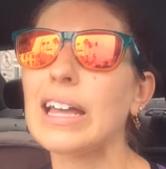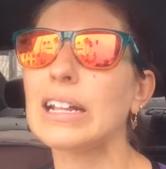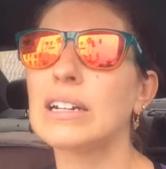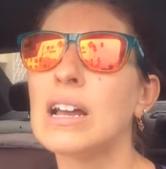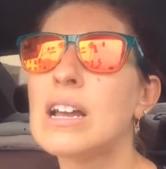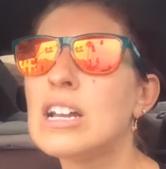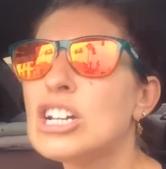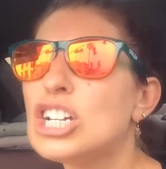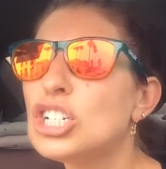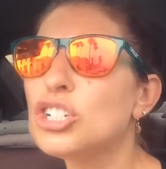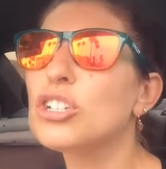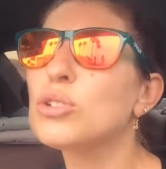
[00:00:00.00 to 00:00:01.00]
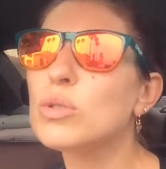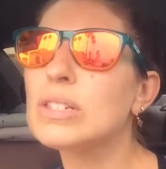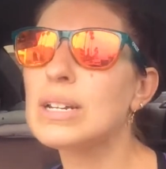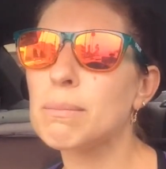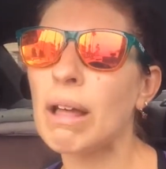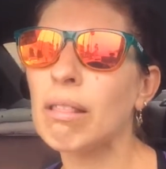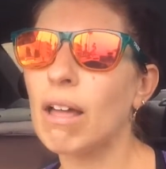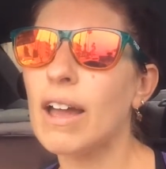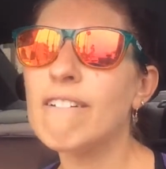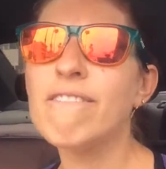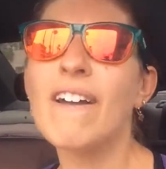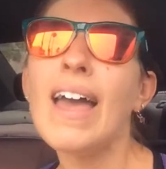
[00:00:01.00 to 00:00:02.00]
and introducing to my
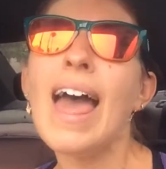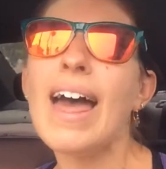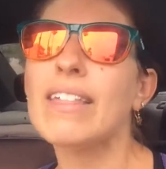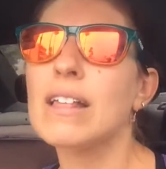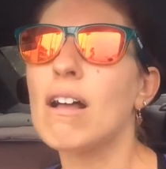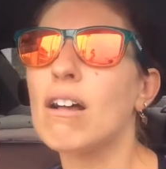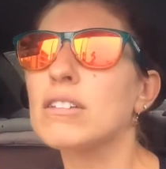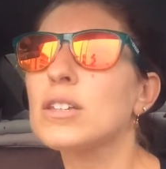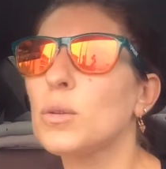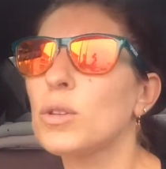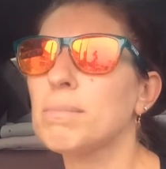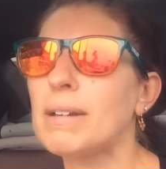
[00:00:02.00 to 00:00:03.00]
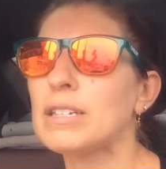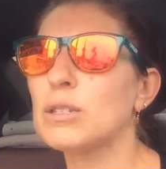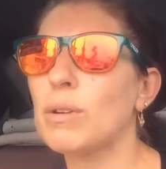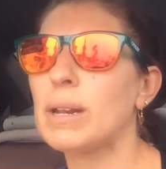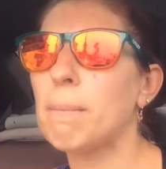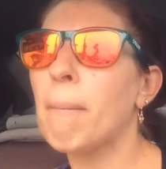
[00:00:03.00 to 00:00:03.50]
life. And then also with my Sweaty